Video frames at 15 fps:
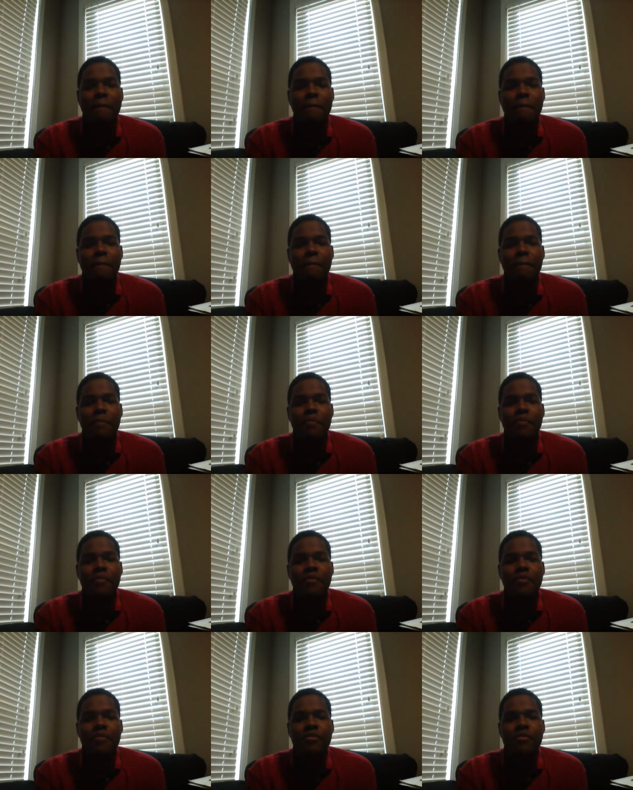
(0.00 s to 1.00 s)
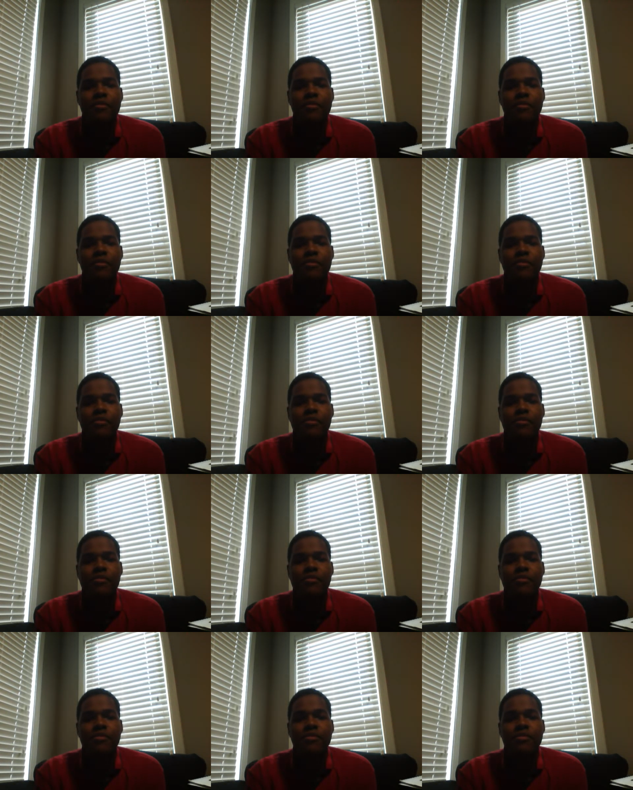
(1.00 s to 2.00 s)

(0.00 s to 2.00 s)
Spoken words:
No one is speaking in this clip.